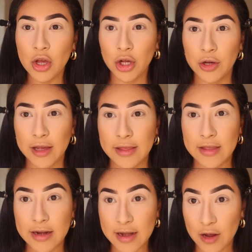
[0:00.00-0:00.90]
Okay, and
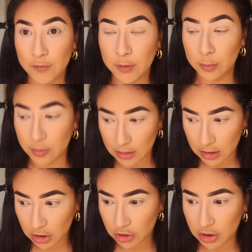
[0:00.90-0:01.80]
then now for
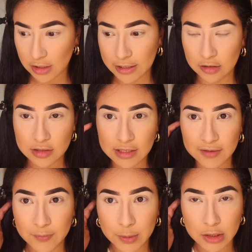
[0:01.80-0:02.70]
blush. I honestly
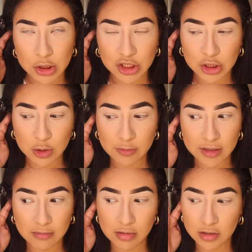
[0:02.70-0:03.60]
have bought so
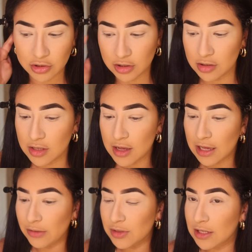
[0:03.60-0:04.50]
many blushes.
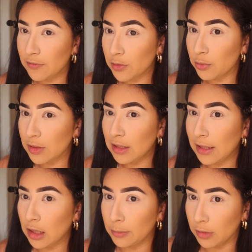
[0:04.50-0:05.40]
I was never really
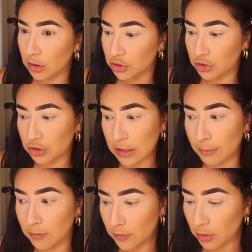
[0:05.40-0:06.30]
like a blush
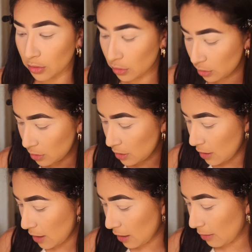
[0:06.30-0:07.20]
type of girl.
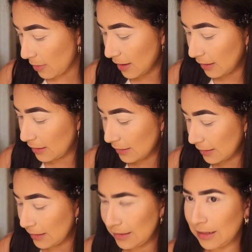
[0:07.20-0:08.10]
And
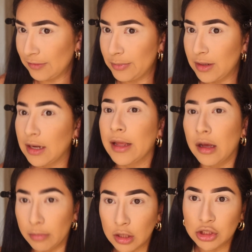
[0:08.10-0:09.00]
lately I've been like
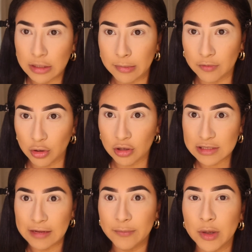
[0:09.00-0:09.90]
a blush type of girl
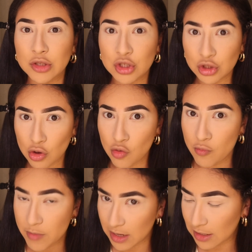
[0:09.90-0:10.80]
because I've bought so
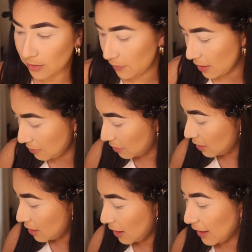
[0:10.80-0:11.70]
many of them.
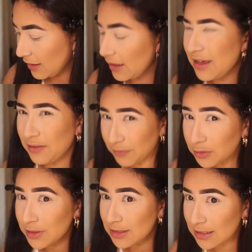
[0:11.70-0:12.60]
I get
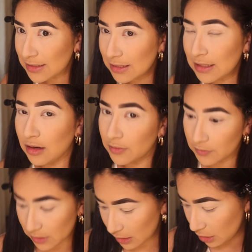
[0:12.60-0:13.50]
influenced easily off
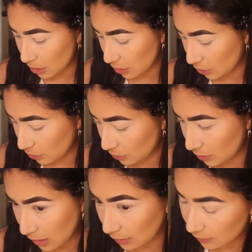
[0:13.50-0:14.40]
of TikTok, so
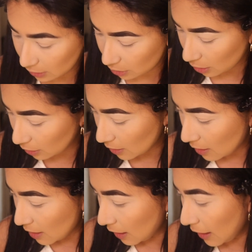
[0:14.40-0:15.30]
stay off TikTok.
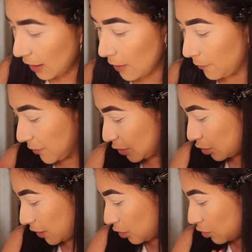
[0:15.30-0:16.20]

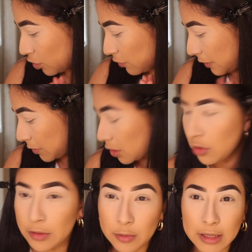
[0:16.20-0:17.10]
So I don't know if I want to
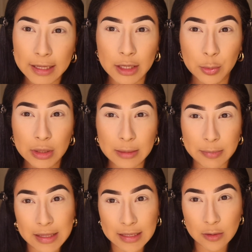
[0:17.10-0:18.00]
go in with like a really
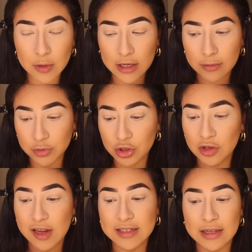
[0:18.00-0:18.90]
pinky one. I'm sure
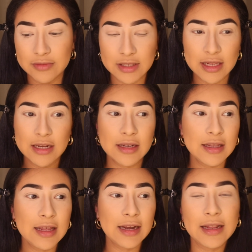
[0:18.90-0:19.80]
you guys have seen
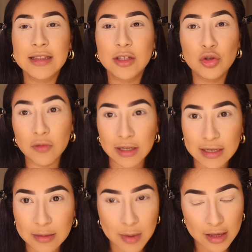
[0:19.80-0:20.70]
like the
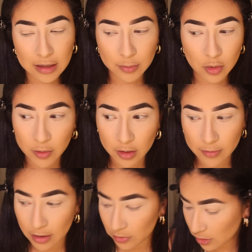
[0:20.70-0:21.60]
Duvalin makeup going
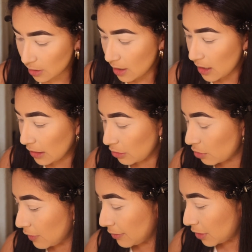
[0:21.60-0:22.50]
around. I don't
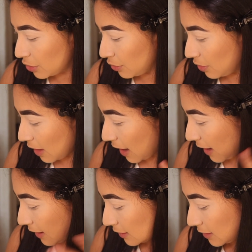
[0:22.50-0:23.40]
know if I want to do
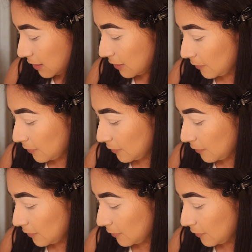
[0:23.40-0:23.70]
that.